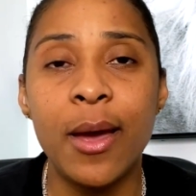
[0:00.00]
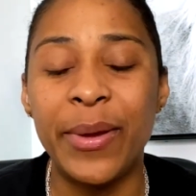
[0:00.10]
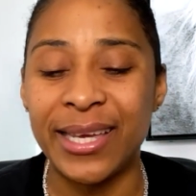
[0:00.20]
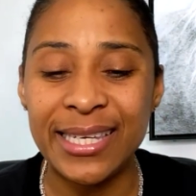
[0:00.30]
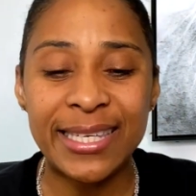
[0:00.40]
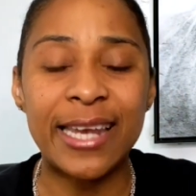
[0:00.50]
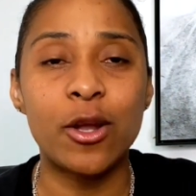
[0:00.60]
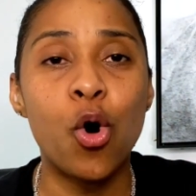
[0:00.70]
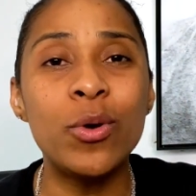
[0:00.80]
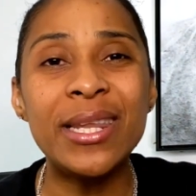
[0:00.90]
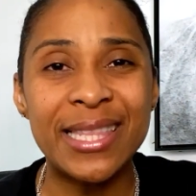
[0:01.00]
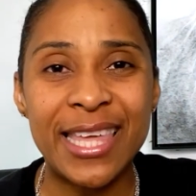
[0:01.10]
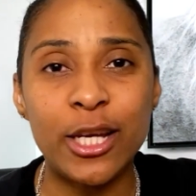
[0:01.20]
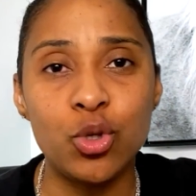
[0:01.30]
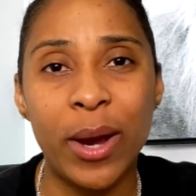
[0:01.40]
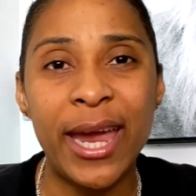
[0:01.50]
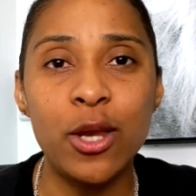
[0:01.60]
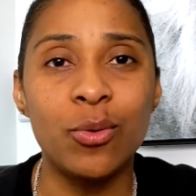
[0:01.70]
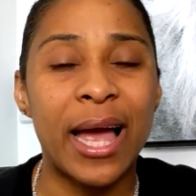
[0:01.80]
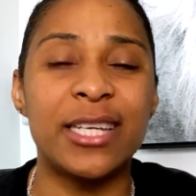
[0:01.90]
Because he said, only the things you hate,
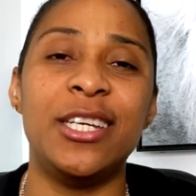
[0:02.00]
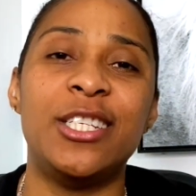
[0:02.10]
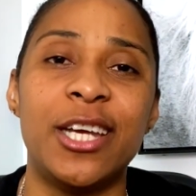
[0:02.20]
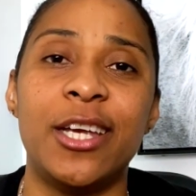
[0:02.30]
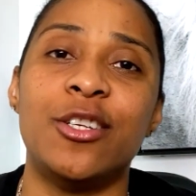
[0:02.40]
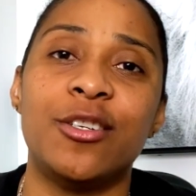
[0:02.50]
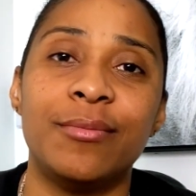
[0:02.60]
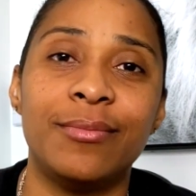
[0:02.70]
you'll actually change.